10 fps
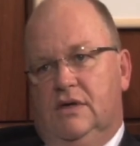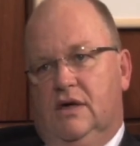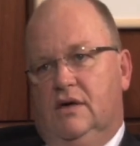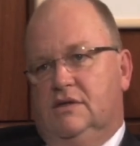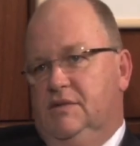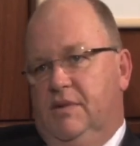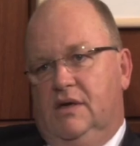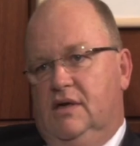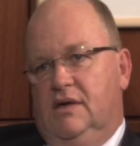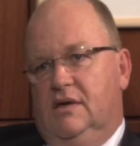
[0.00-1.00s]
Uh,
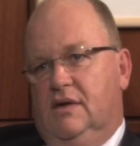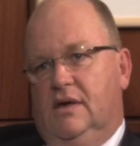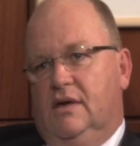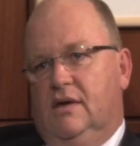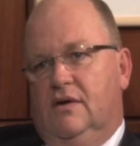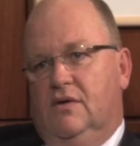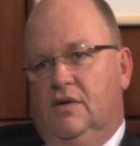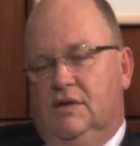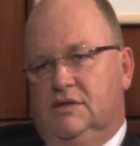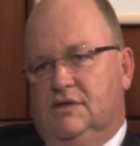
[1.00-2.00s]
typically, uh,
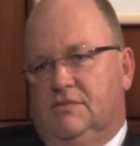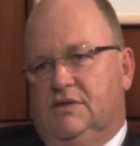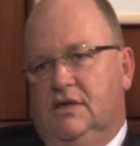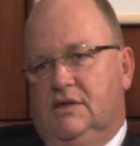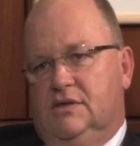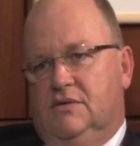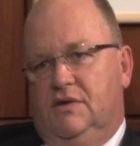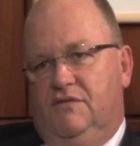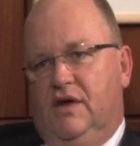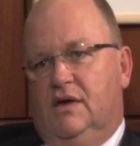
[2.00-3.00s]
according to some studies that
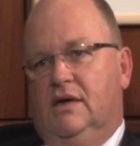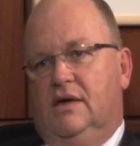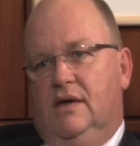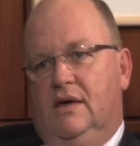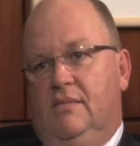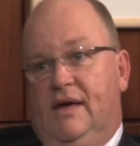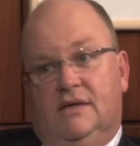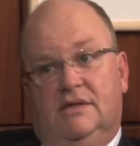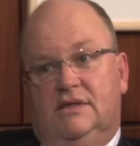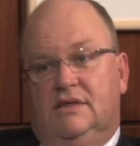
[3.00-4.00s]
we've done, about
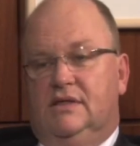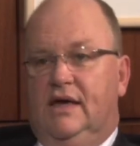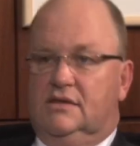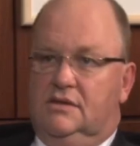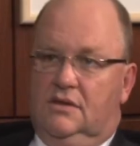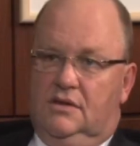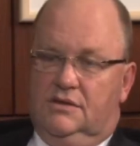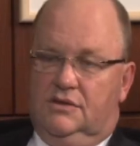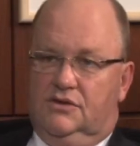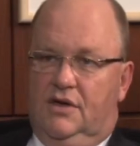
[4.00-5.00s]
six thousand
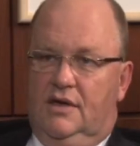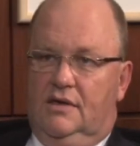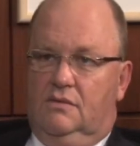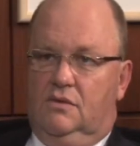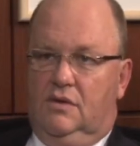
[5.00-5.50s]
dollars Australian will